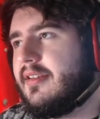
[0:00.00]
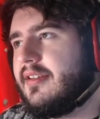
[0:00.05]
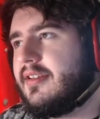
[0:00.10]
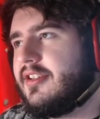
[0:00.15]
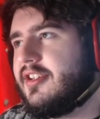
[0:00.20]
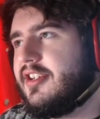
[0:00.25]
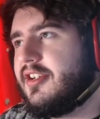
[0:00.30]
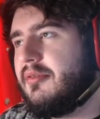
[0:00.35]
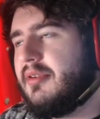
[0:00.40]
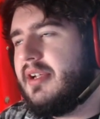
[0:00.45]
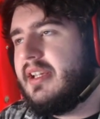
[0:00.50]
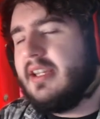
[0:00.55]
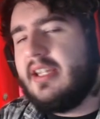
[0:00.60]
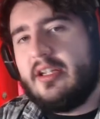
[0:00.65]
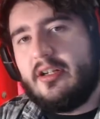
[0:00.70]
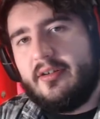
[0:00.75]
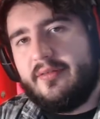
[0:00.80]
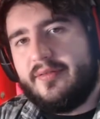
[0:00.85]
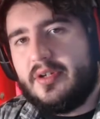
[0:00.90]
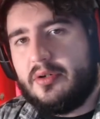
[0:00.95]
doing the
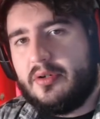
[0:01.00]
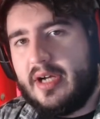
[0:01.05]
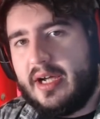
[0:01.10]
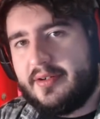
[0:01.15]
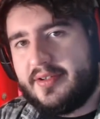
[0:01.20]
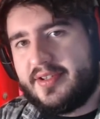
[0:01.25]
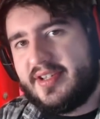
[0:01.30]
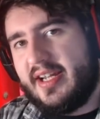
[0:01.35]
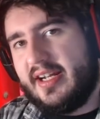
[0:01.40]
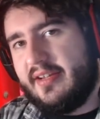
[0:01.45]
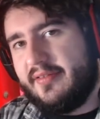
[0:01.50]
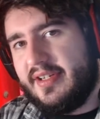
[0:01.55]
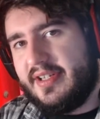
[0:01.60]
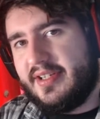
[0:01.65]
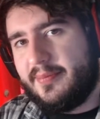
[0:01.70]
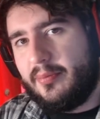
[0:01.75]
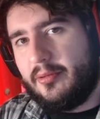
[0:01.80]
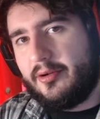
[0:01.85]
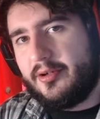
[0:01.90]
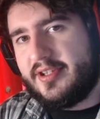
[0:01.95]
interview outside of
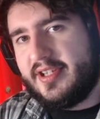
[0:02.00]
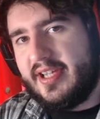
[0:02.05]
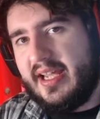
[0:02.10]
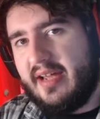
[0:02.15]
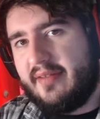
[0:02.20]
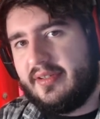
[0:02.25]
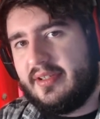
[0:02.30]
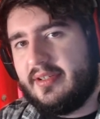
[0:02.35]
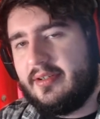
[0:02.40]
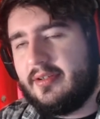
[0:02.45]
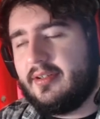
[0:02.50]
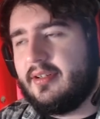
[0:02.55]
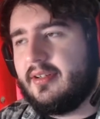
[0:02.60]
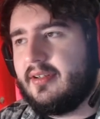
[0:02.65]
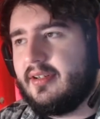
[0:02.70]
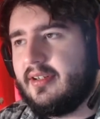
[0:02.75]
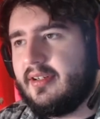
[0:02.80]
Esports Heaven,